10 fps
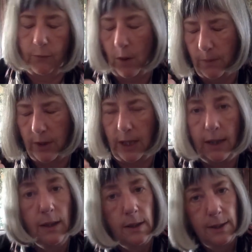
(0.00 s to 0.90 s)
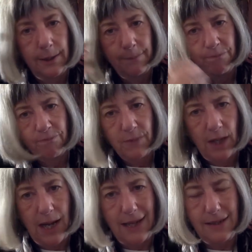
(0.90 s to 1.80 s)
from the
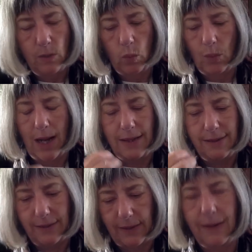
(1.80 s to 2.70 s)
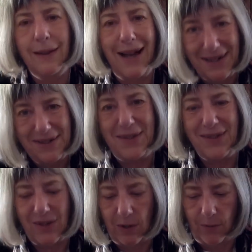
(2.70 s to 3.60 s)
under the
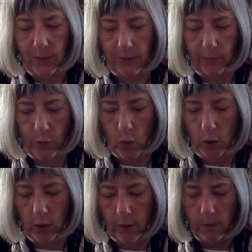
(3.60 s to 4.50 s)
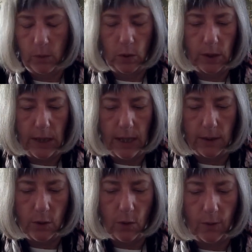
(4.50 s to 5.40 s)
surface for you. The Moon
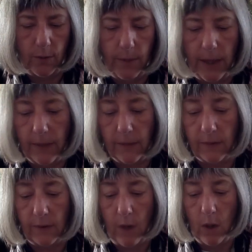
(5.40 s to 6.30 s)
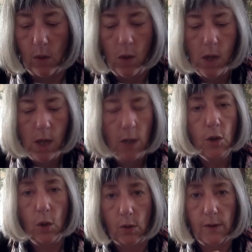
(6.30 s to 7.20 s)
card talks about the soul,
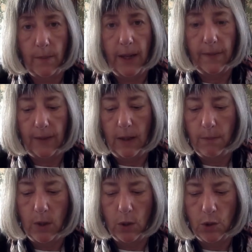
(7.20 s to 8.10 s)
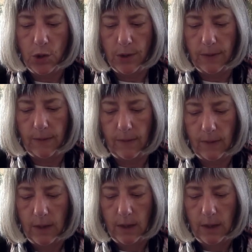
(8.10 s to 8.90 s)
talks about the emotions.